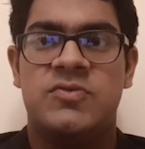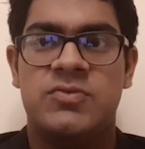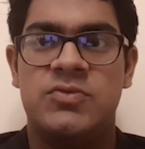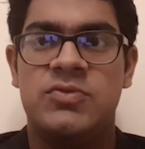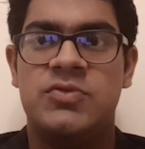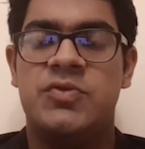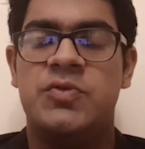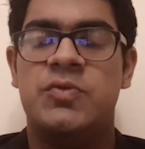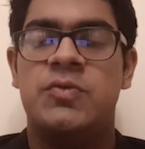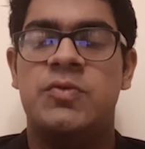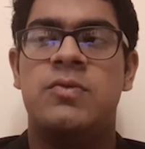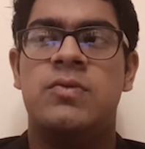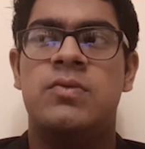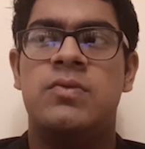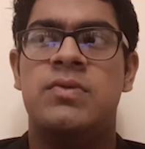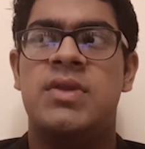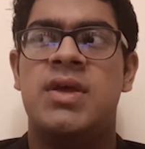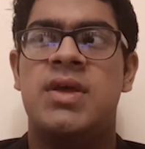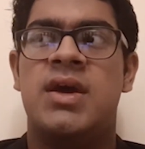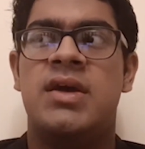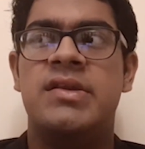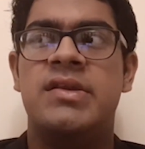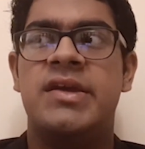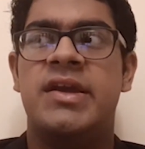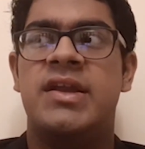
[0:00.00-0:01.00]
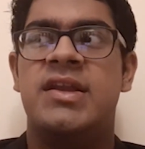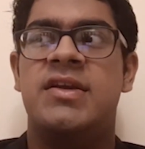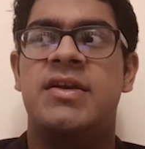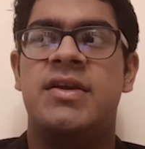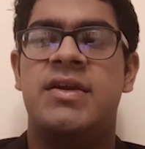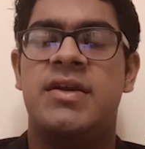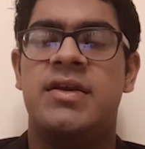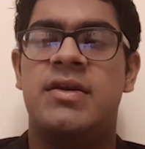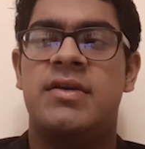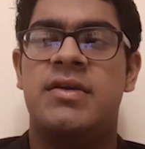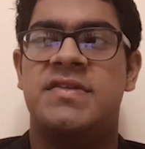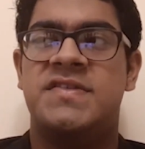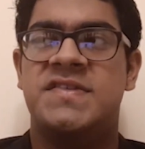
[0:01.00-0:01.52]
do their
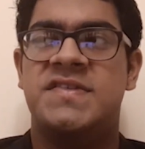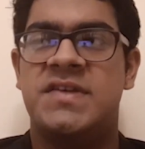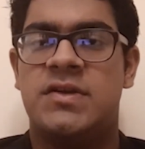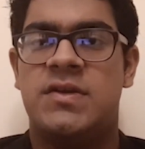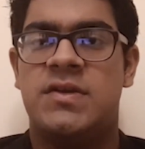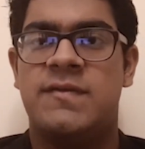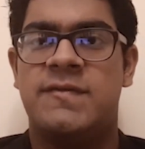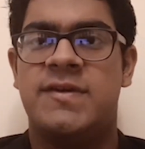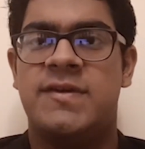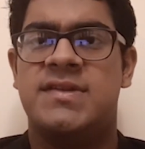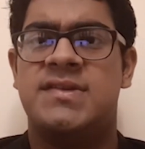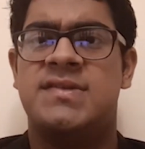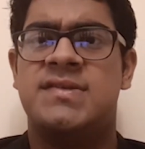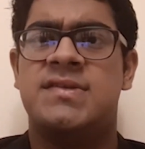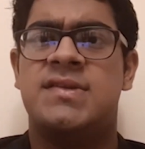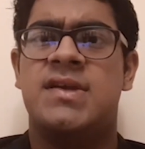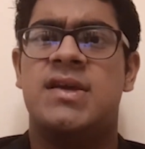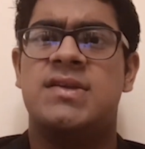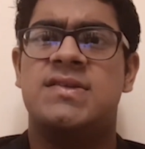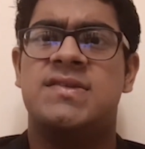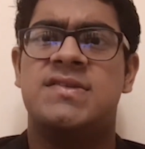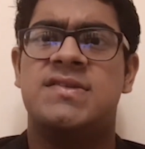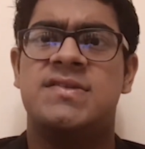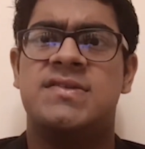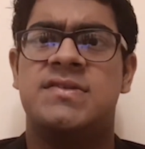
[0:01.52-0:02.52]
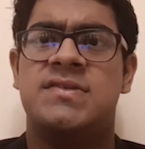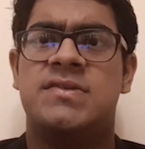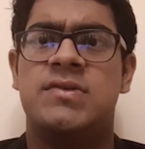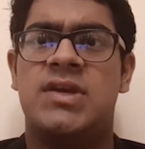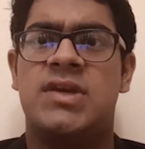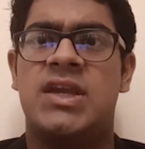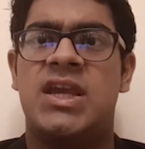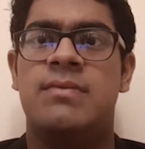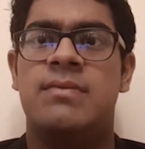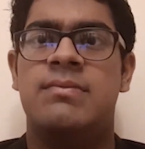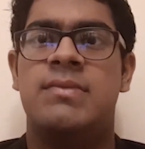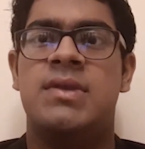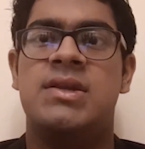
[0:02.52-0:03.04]
daily set of exercises to
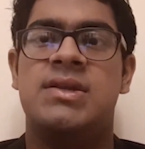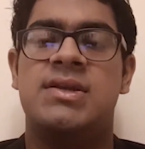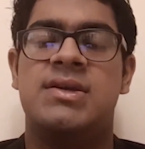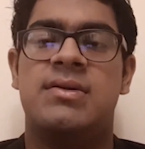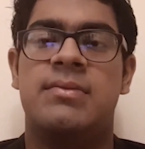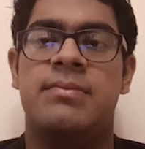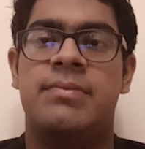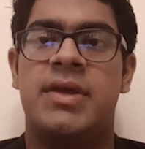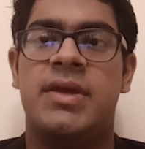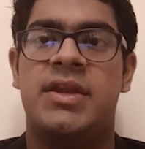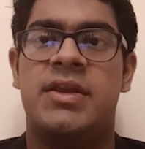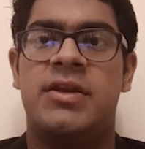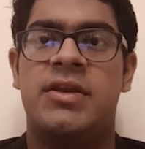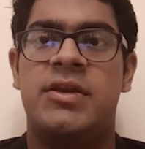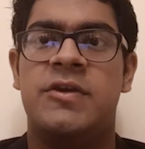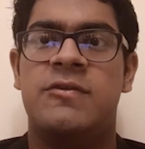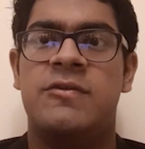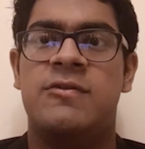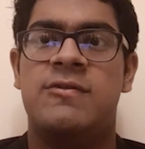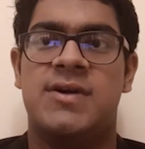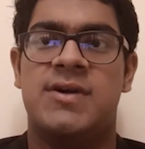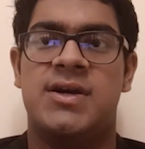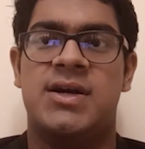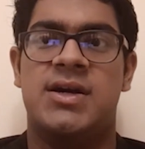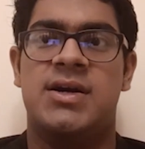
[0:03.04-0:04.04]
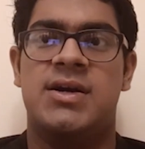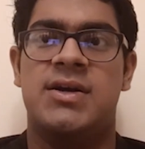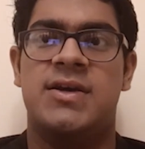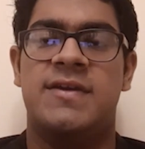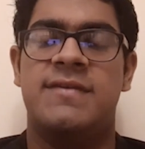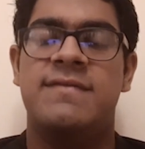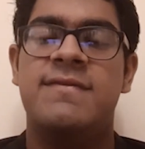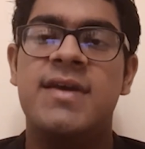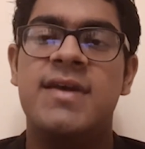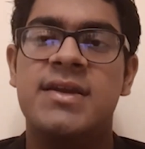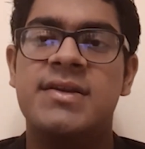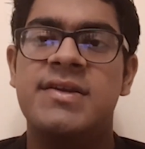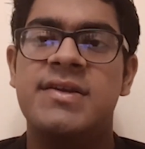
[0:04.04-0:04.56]
keep that competitive
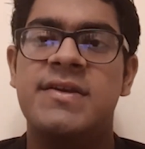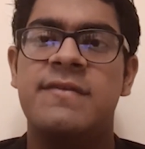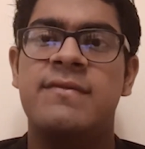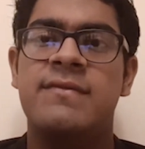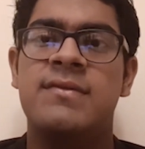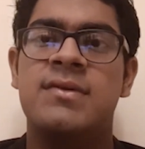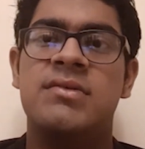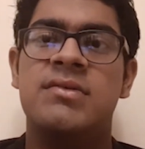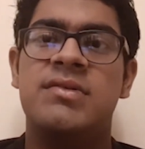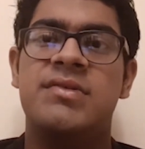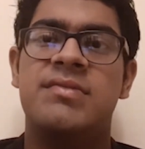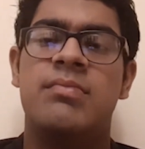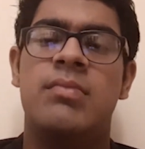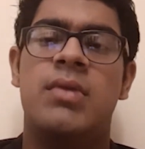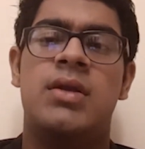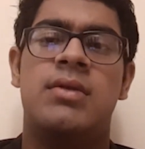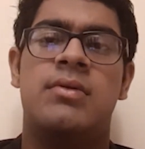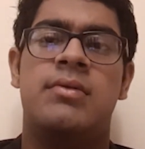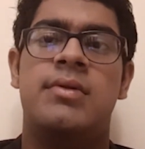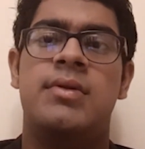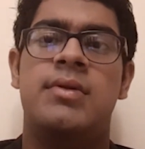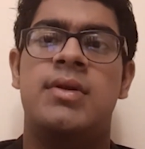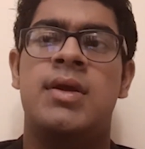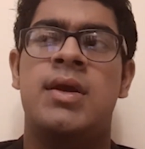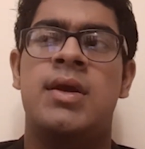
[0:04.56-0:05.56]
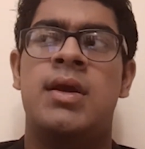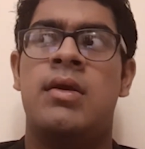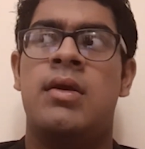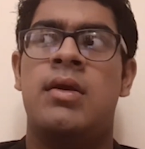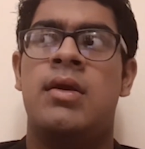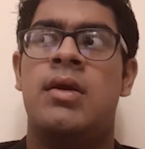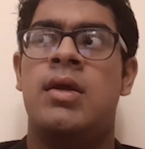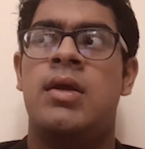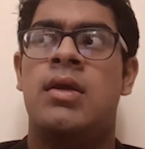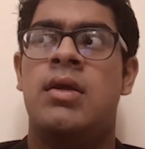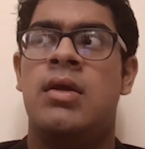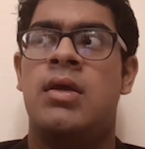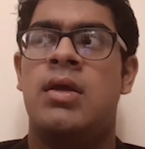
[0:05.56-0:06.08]
effectiveness, but
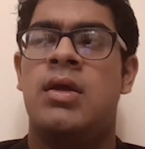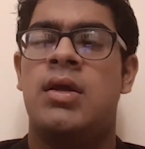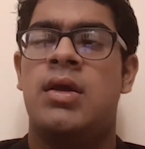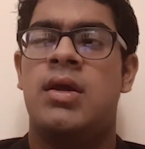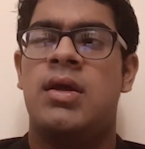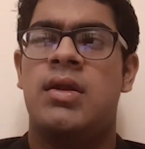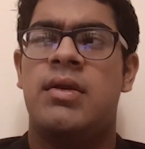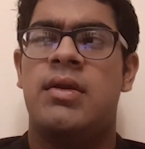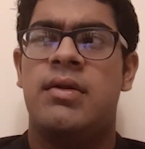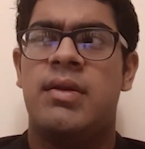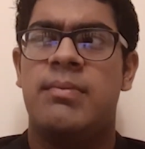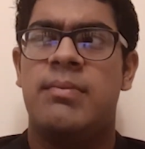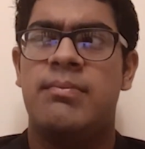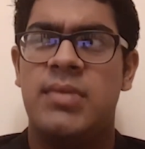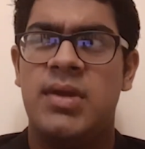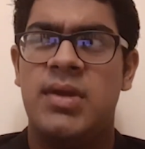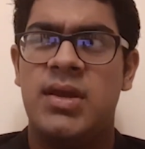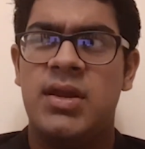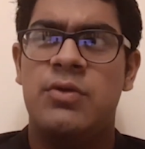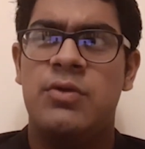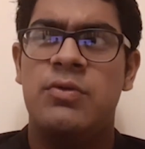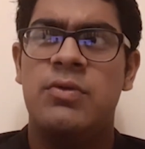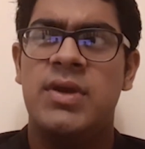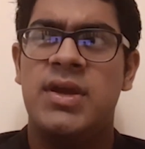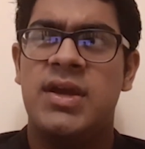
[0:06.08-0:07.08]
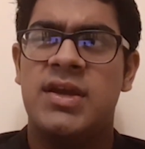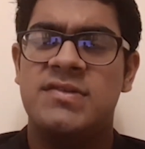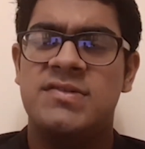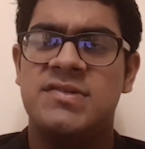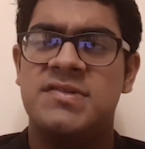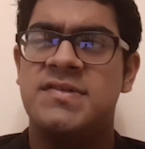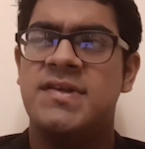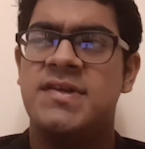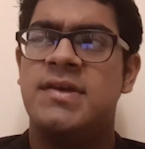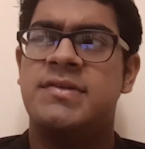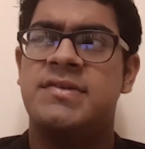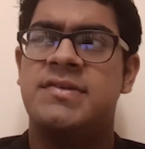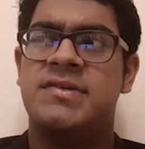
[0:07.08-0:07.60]
be doing
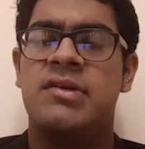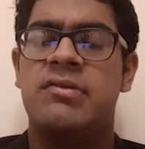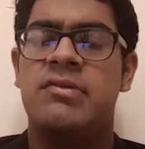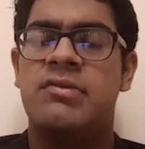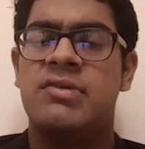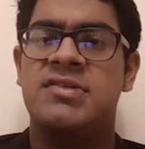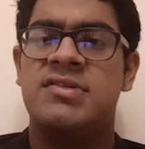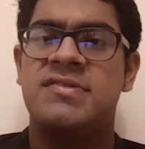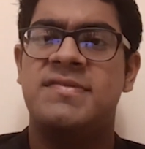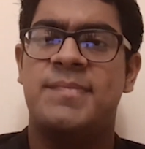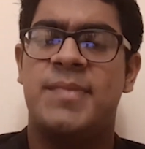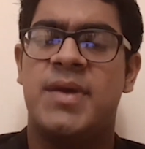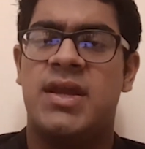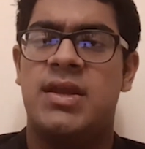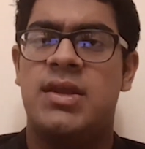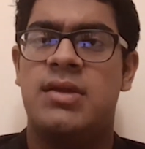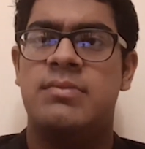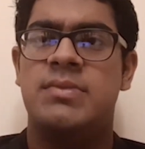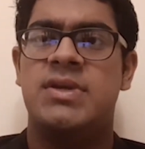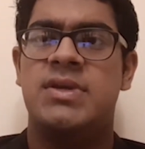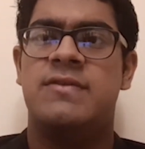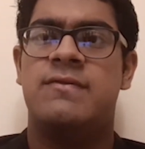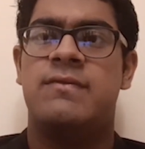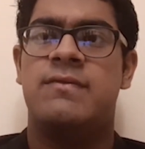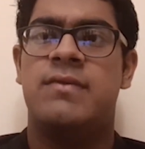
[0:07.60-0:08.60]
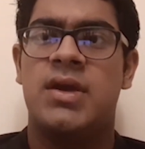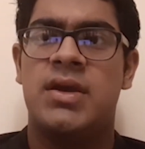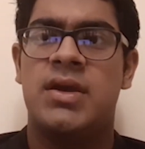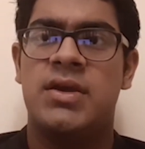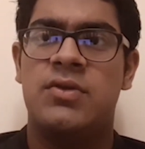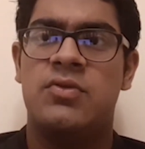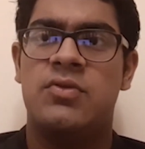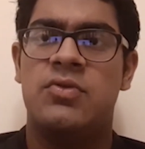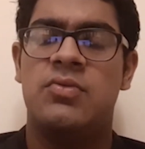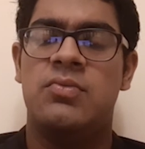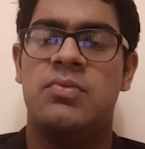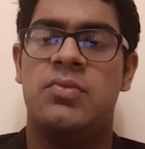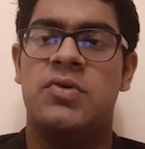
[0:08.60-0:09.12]
exercise during this pandemic, where
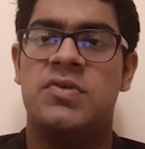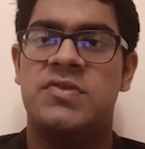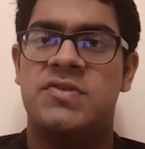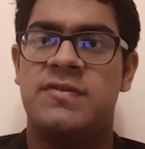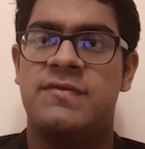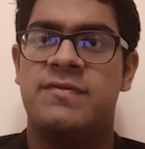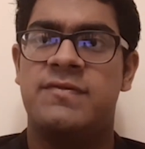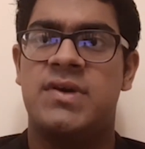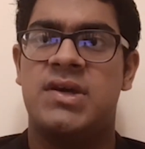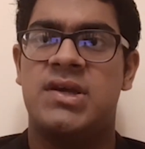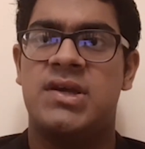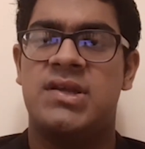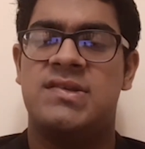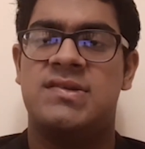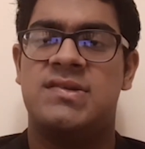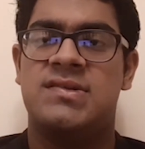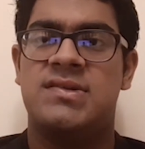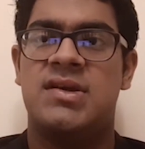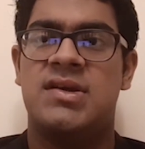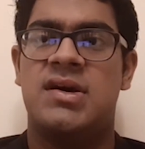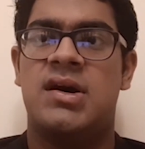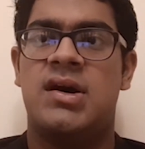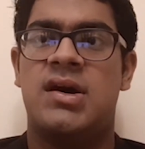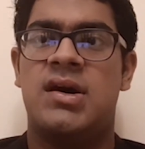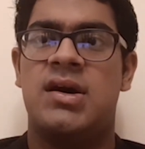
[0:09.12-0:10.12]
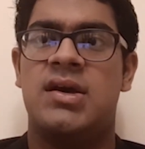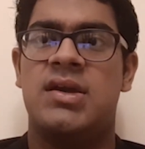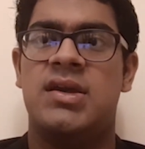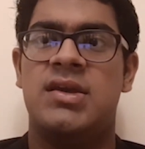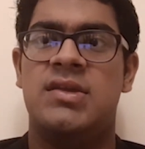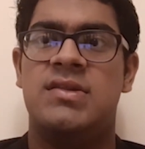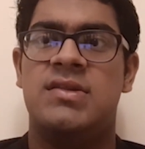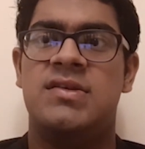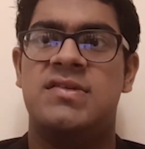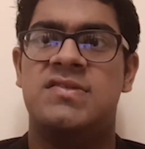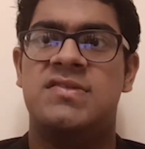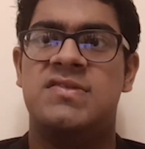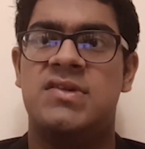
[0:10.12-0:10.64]
most of us are
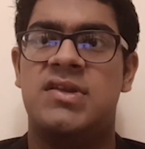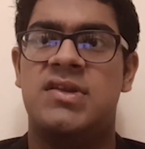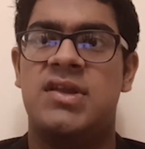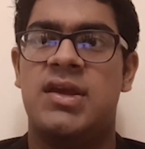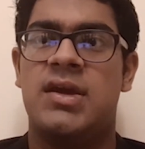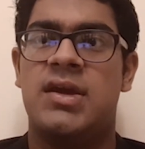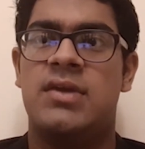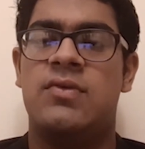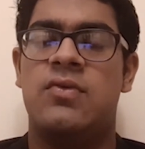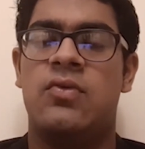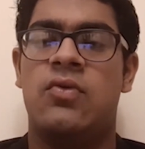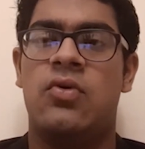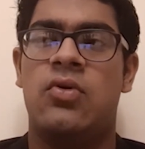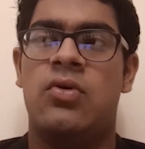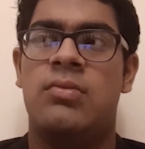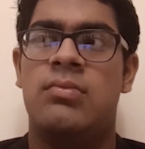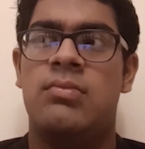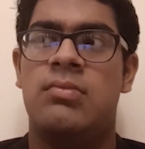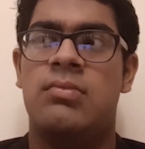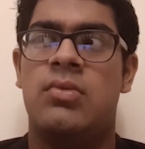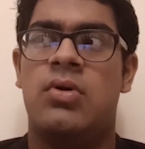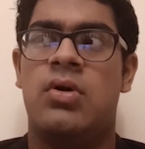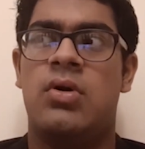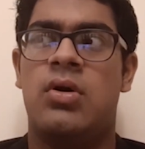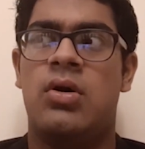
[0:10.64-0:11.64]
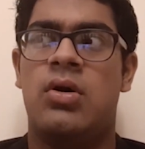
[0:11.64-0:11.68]
either sitting at home